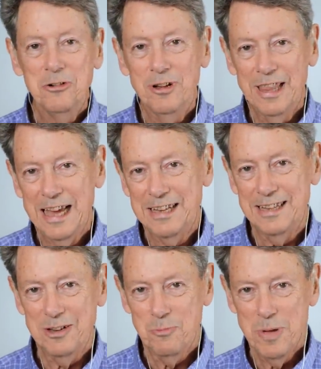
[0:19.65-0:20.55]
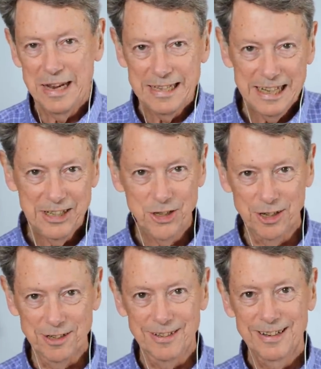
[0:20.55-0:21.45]
Well, that
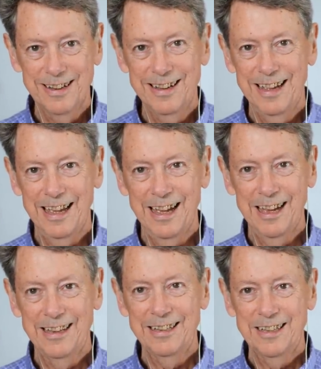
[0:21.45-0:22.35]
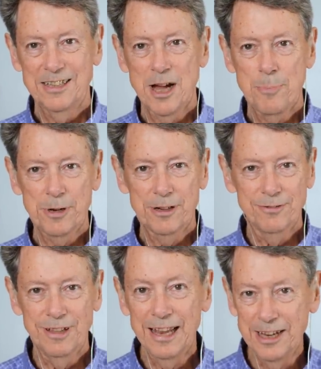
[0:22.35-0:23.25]
meditation and the topic
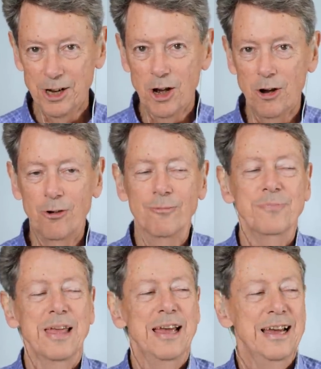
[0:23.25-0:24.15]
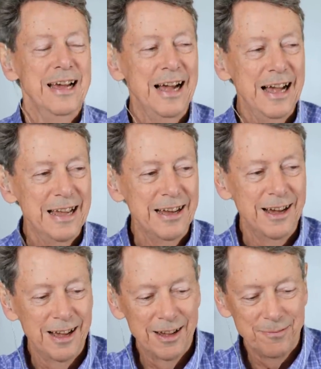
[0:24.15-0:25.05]
of letting go
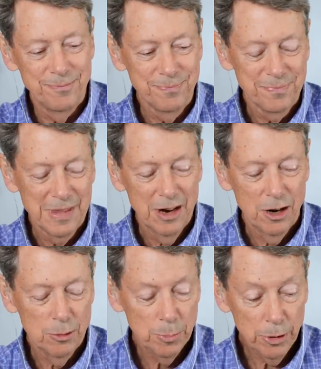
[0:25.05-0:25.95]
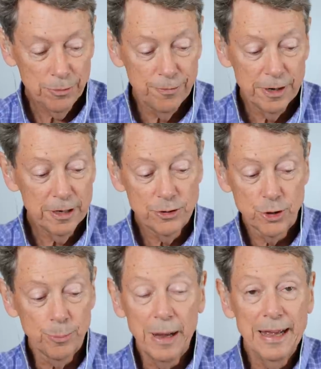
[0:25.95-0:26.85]
um, are both very
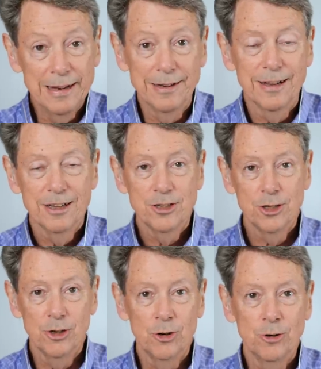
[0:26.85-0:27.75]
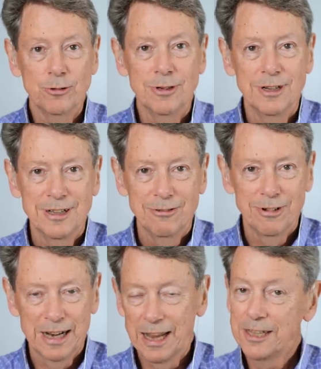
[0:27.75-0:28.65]
germane to
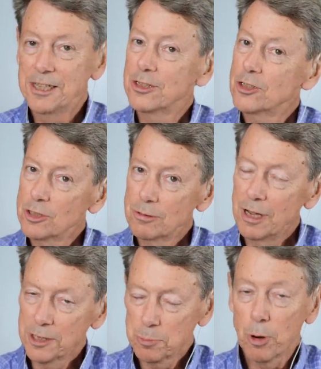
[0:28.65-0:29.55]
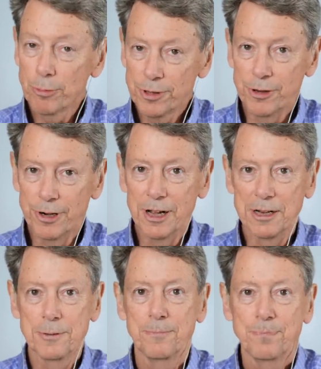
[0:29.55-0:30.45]
what I'd like to explore with you
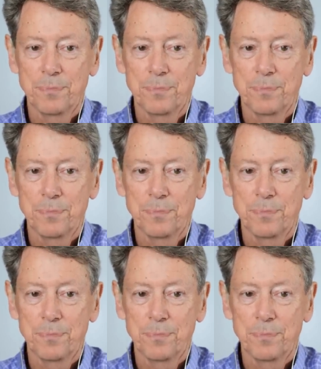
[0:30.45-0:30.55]
tonight